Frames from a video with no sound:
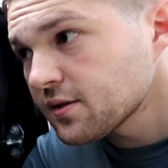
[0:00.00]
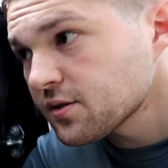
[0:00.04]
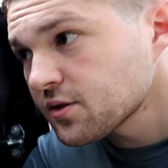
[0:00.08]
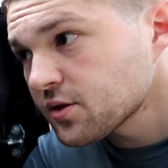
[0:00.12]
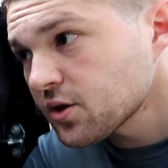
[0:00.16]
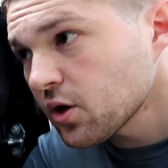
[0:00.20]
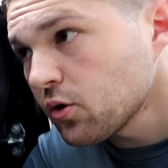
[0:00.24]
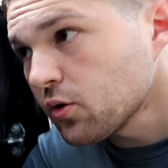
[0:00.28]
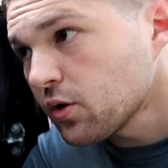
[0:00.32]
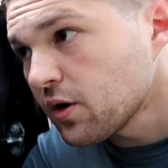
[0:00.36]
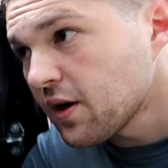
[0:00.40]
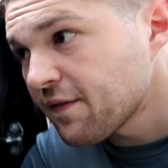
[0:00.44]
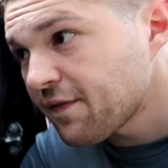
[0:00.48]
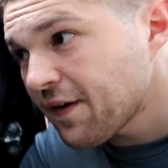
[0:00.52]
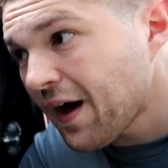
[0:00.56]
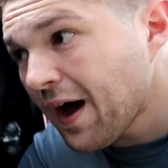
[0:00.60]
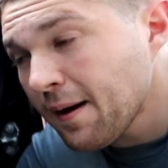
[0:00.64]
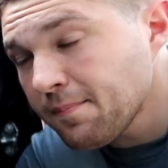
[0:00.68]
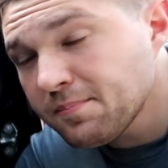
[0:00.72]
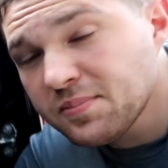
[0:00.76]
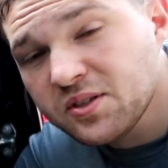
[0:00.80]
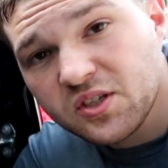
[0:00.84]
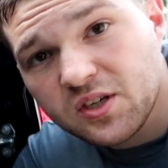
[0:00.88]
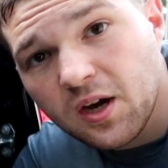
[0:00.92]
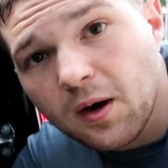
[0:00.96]
So if
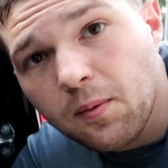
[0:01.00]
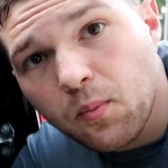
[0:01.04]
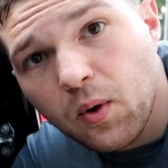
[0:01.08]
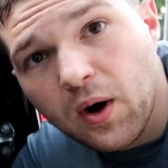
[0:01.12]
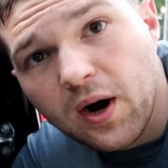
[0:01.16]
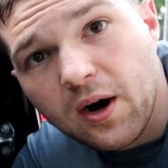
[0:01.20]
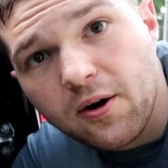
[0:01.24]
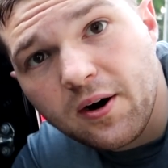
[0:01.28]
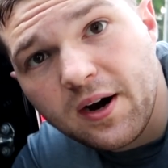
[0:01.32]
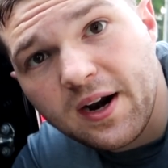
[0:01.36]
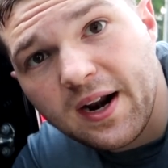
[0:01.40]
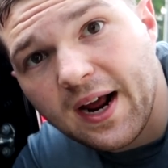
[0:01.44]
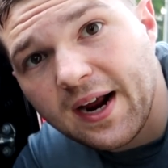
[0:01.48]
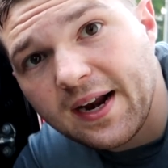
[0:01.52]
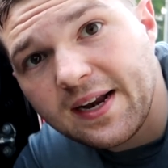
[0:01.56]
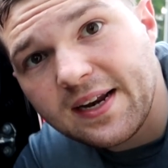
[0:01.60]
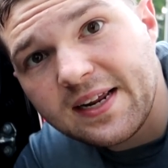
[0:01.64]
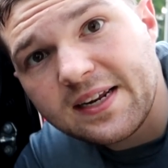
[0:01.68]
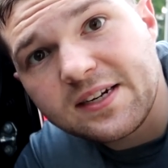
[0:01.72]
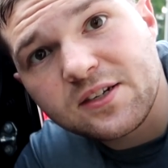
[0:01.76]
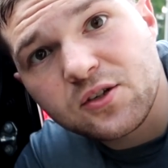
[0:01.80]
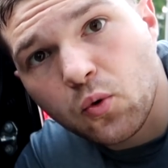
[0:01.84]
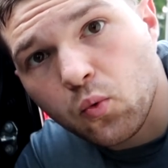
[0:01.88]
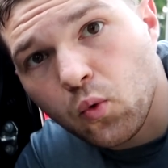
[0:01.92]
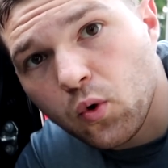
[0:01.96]
I'm somewhere and I
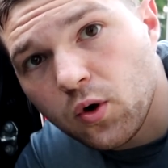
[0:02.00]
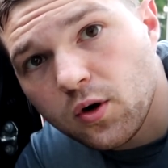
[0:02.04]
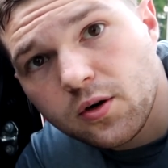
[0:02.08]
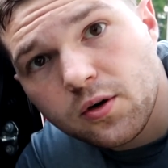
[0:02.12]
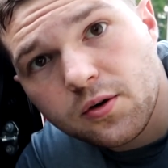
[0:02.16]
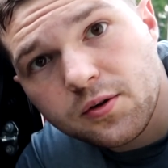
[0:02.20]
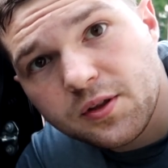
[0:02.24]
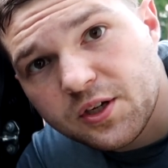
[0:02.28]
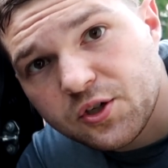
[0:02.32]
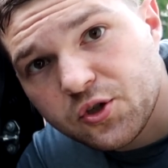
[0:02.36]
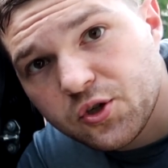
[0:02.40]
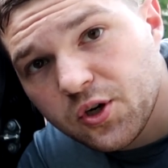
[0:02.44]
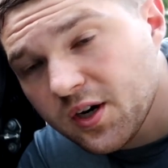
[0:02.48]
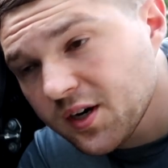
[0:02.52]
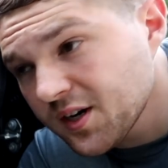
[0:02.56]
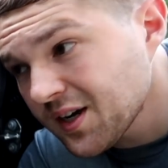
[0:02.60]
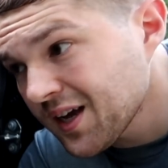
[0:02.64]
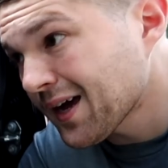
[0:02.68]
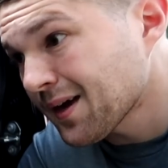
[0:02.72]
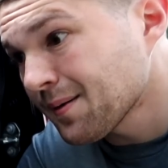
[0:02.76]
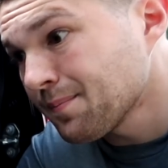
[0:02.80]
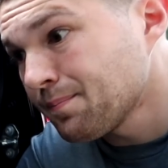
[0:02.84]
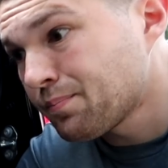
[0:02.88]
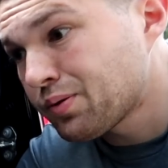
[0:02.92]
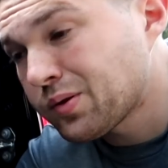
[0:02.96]
need to work on the truck,
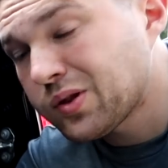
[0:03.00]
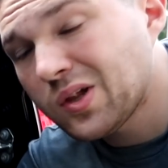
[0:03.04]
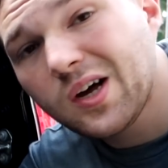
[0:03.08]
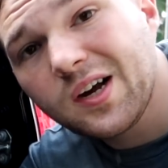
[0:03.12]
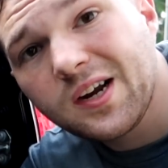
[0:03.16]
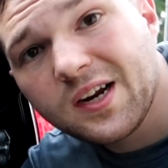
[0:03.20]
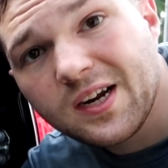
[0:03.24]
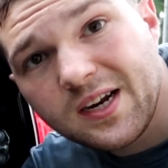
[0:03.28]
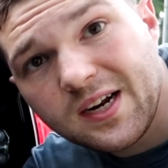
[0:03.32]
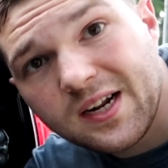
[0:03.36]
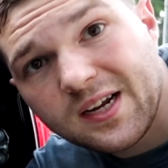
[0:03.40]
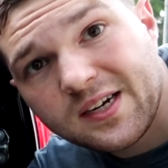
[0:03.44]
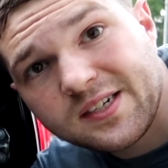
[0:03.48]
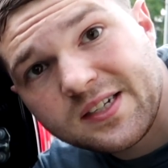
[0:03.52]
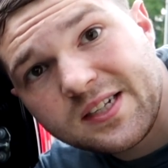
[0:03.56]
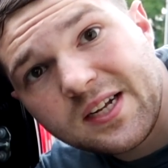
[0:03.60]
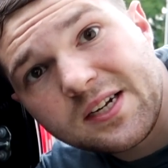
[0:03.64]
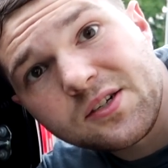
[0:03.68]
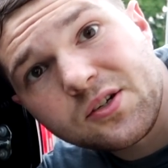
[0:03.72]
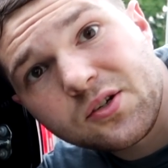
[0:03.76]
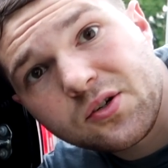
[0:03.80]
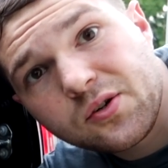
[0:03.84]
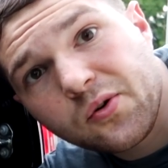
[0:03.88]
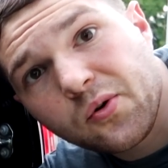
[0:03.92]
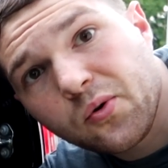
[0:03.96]
I can plug in an
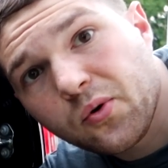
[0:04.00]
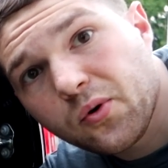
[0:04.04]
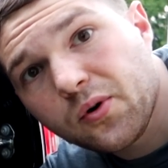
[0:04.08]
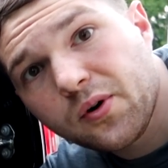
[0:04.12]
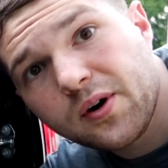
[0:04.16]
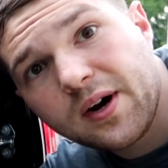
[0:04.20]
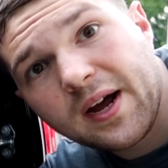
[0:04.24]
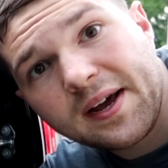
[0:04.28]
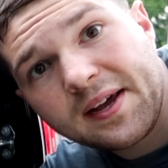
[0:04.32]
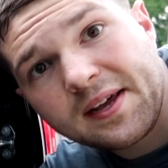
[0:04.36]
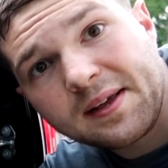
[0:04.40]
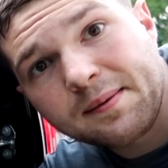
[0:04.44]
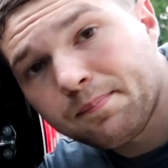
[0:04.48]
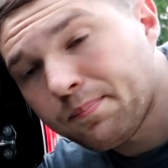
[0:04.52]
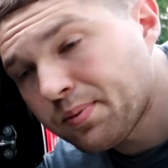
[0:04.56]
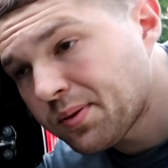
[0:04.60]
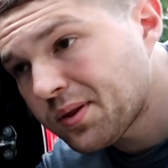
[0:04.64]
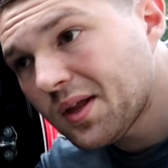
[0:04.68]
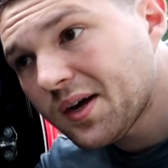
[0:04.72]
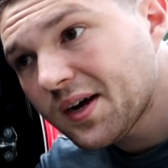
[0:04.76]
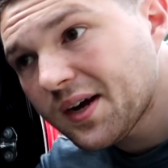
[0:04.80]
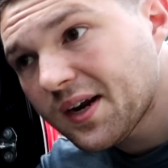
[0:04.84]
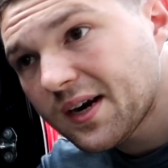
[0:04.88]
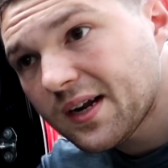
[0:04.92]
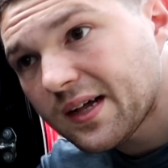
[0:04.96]
extension cord, I can
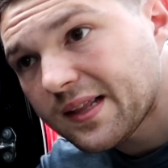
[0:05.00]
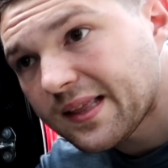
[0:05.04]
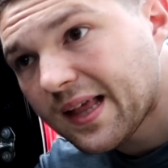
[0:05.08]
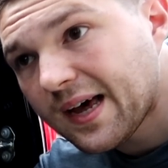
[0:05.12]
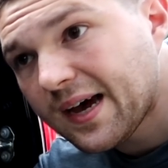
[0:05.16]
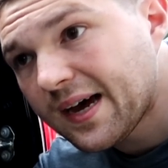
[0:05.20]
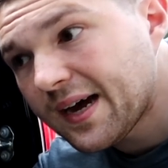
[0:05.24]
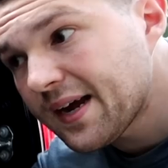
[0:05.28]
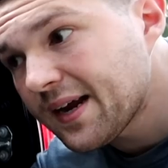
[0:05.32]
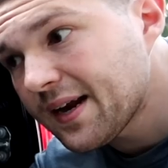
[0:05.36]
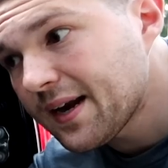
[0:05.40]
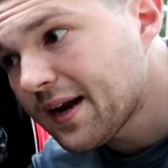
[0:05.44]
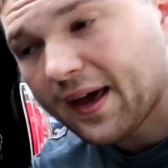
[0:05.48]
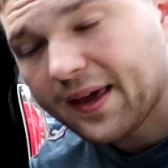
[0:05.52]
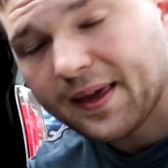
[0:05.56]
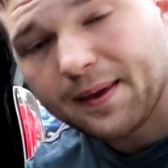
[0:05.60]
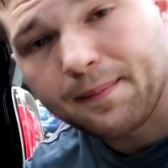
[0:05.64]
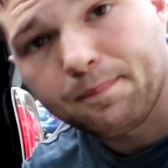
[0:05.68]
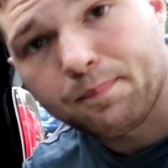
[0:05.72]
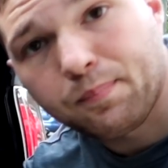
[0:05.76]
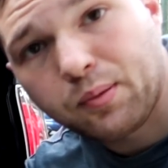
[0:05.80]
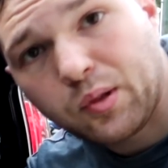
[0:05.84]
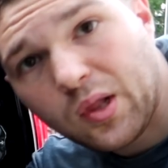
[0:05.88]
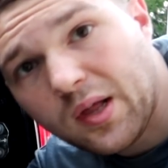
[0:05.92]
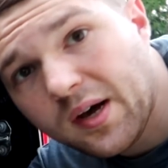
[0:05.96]
plug in a light, I
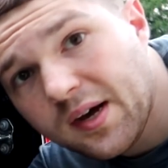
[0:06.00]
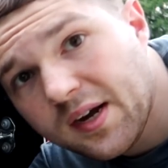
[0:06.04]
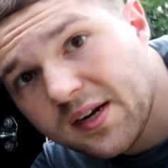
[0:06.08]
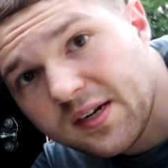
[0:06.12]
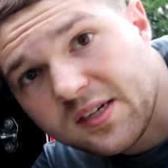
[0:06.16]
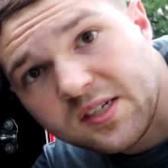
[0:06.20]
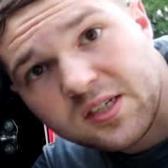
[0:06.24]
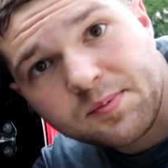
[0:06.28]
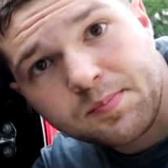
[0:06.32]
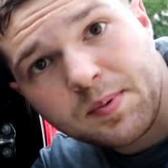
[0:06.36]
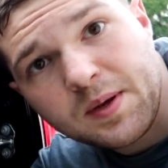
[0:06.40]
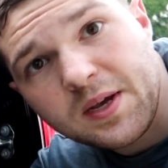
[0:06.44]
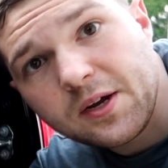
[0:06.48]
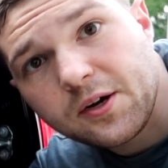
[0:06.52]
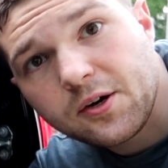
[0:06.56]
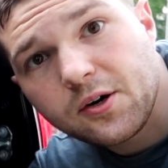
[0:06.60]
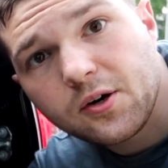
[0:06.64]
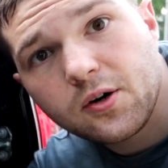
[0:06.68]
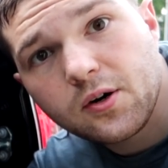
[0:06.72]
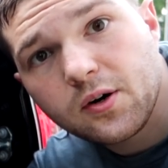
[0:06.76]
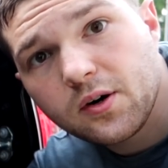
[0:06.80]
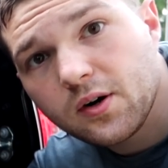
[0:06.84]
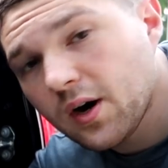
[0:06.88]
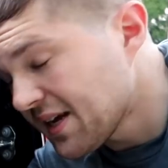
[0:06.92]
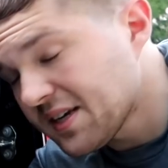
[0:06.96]
can plug in a
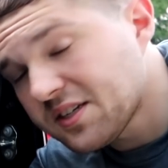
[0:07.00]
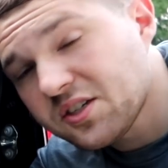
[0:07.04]
speaker.